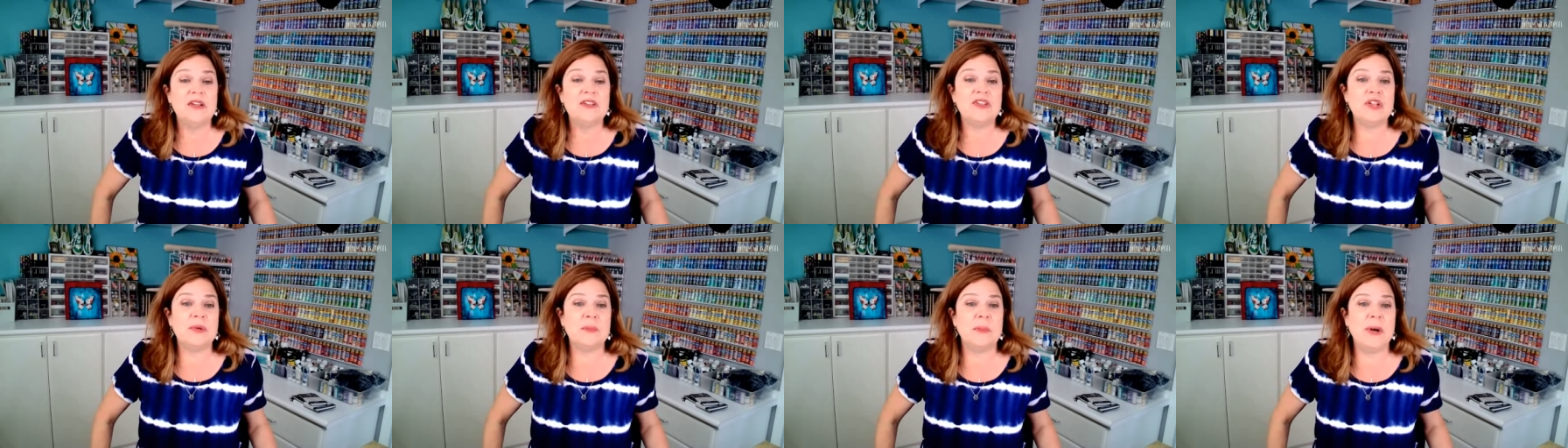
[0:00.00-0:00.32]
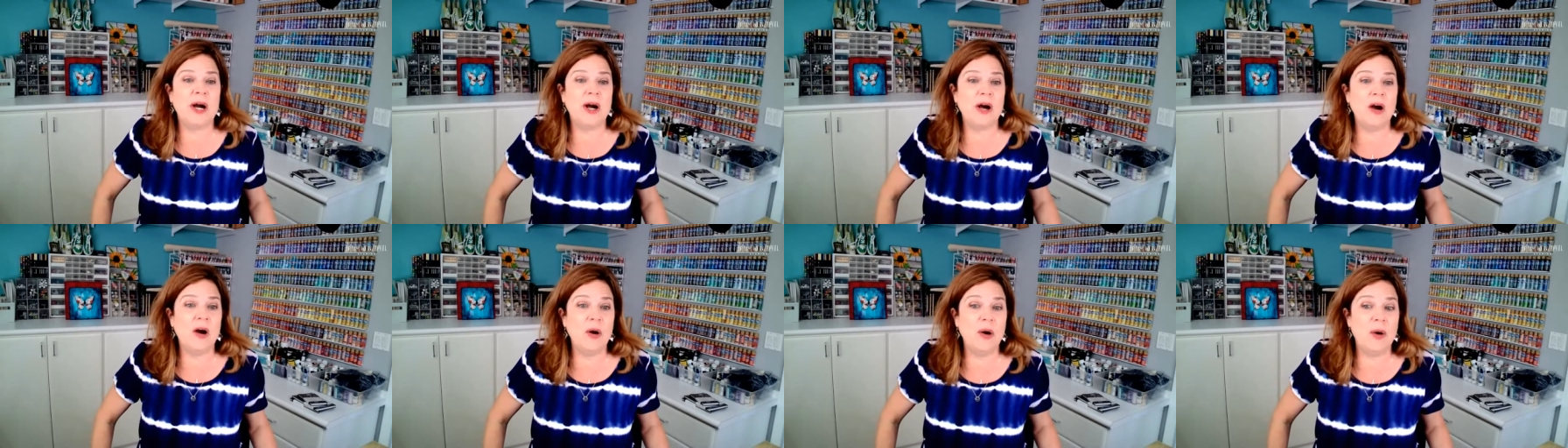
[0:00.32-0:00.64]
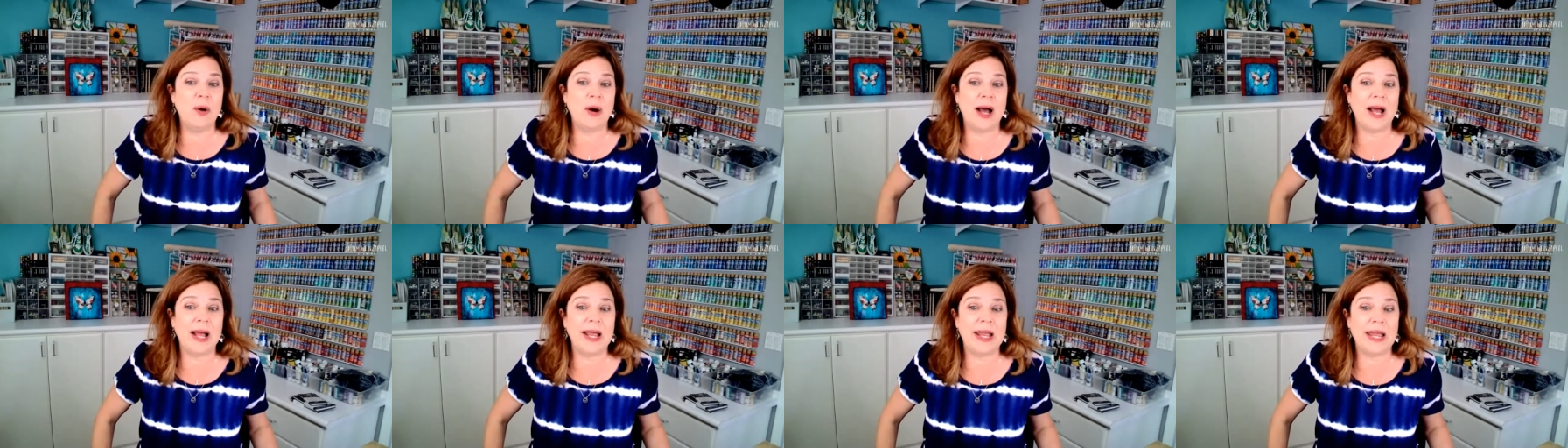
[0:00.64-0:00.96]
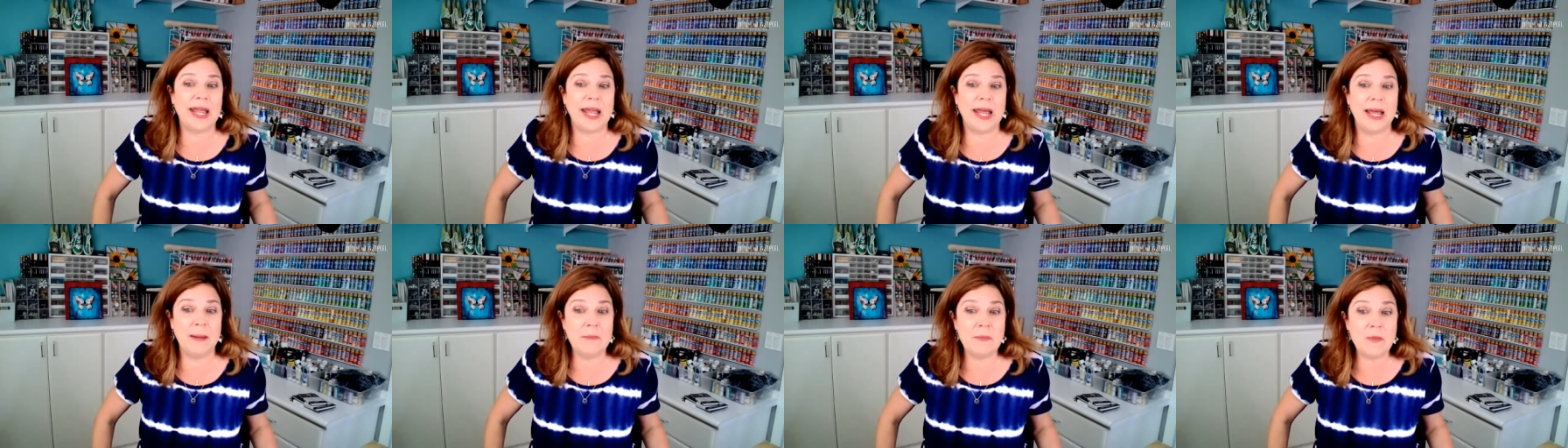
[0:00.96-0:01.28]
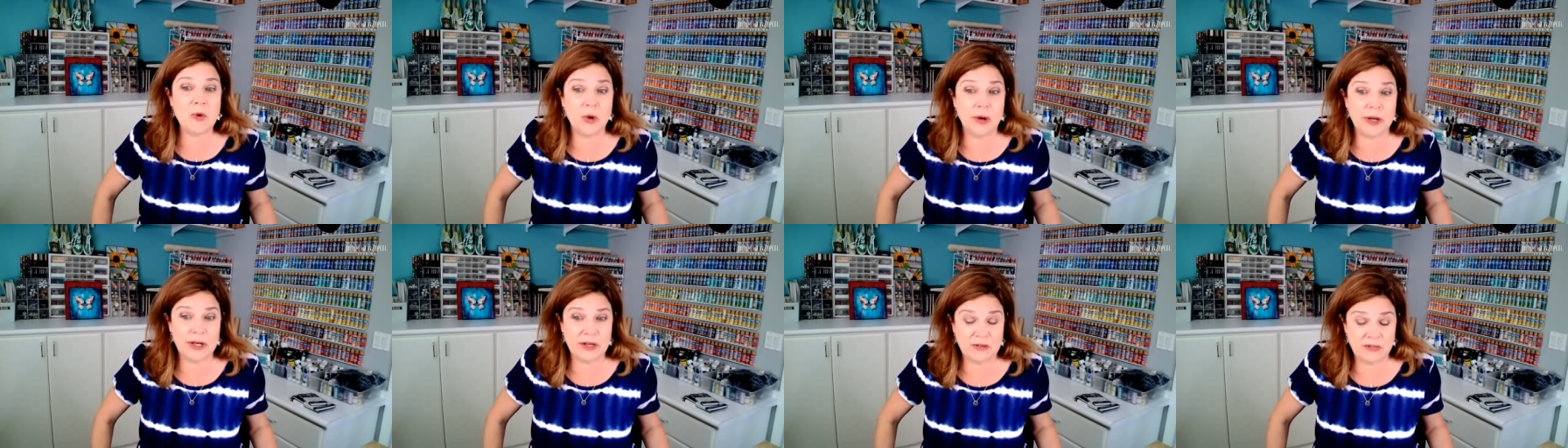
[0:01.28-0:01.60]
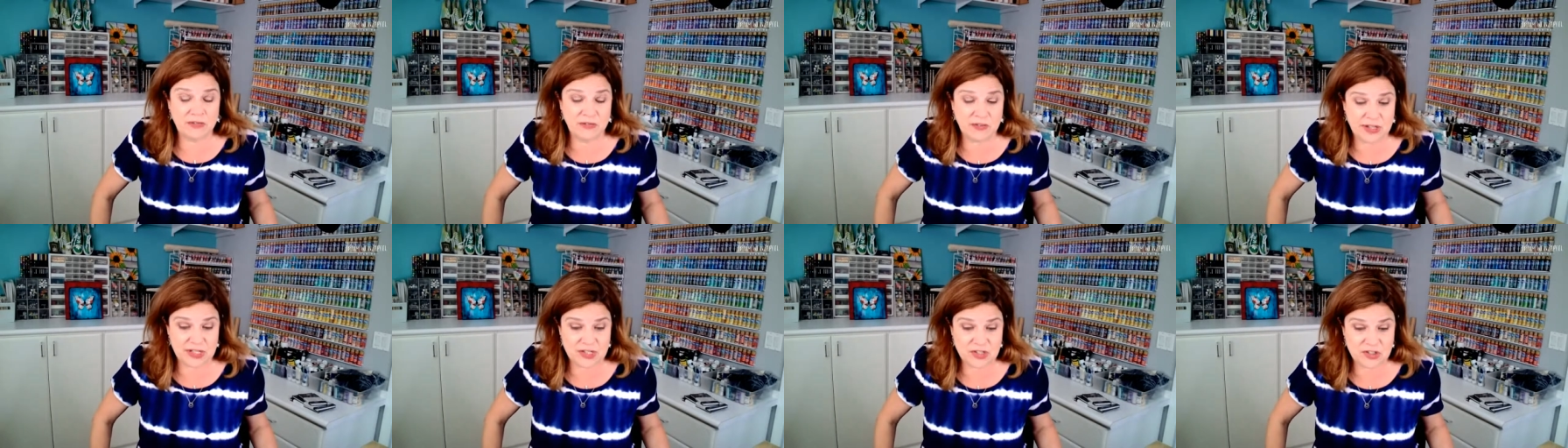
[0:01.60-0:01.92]
Tomorrow, I am going to
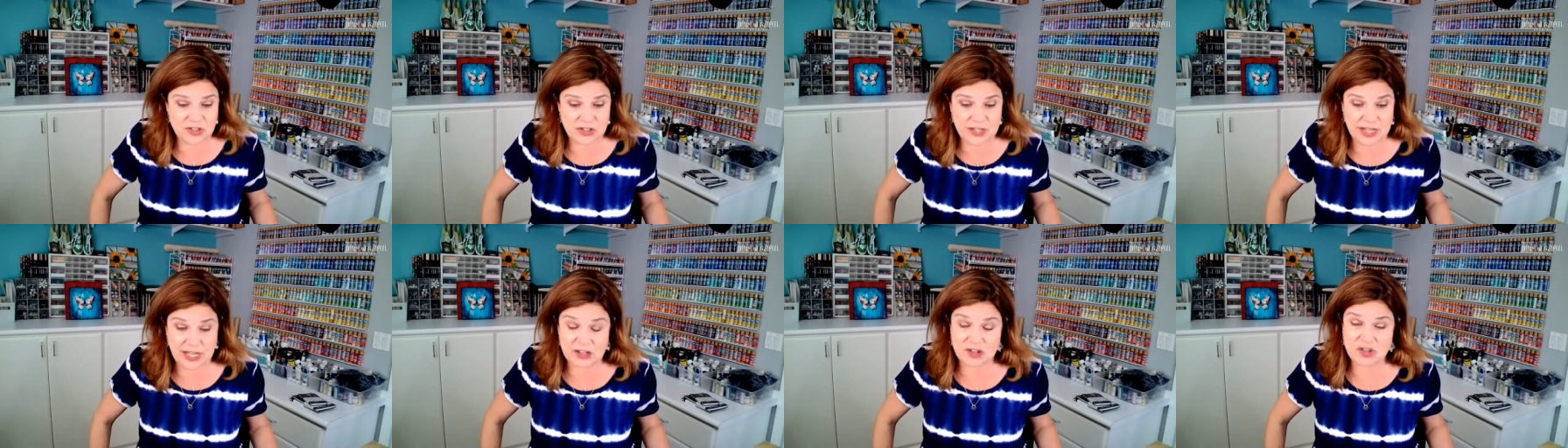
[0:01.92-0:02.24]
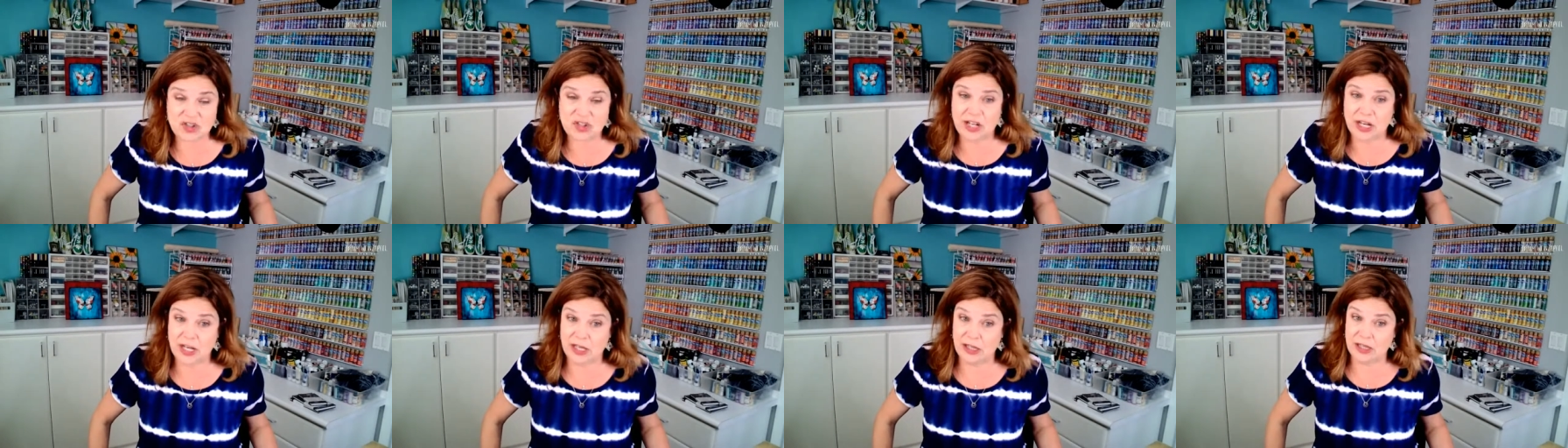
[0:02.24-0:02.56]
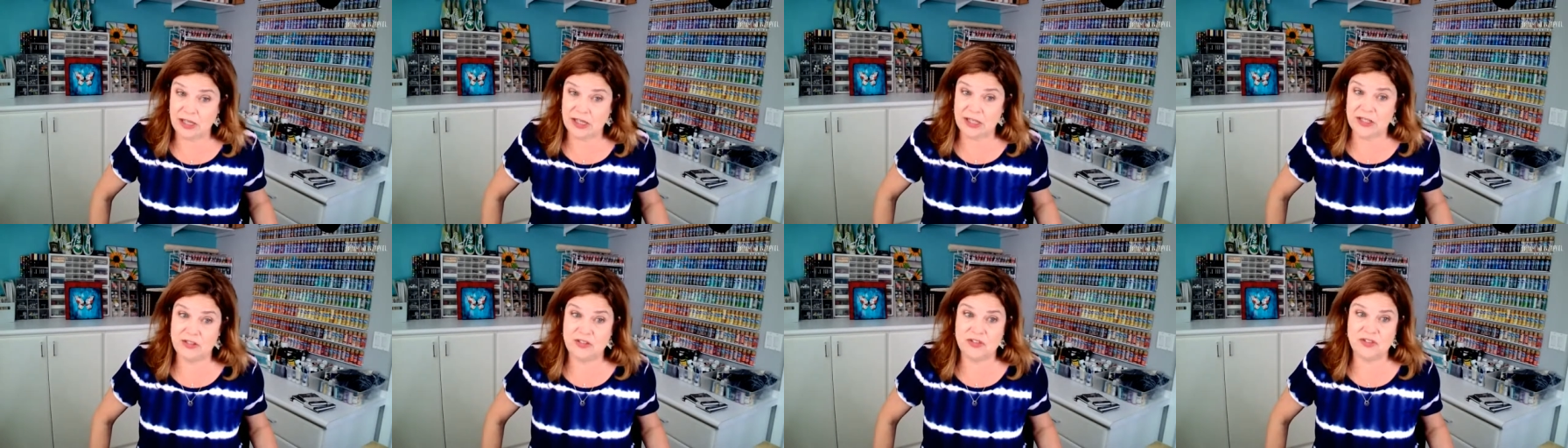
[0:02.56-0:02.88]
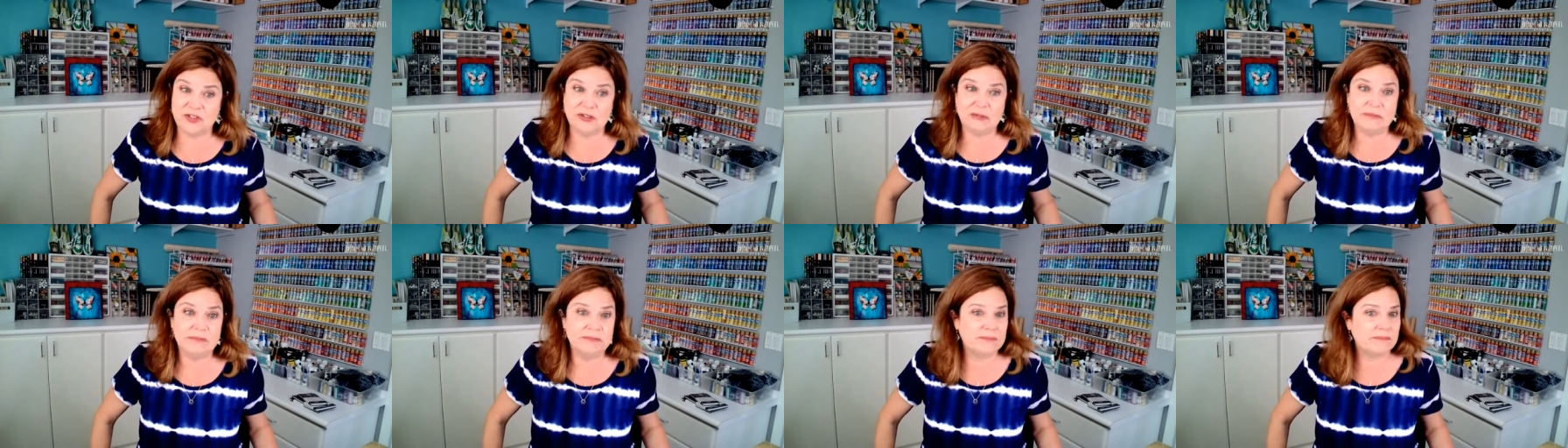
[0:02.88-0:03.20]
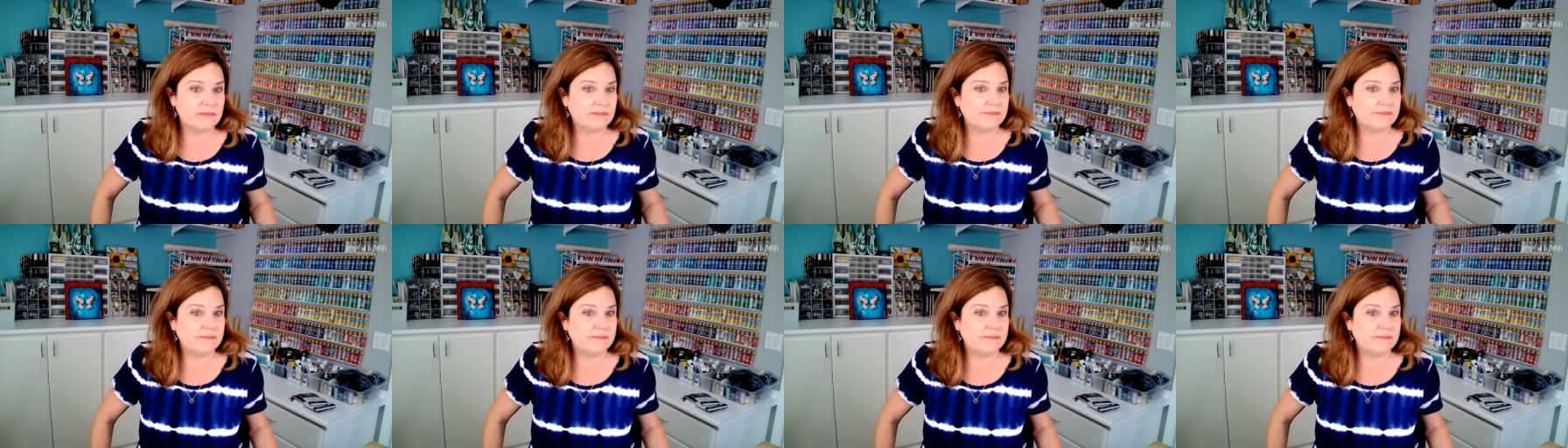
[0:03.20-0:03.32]
finish that challenge.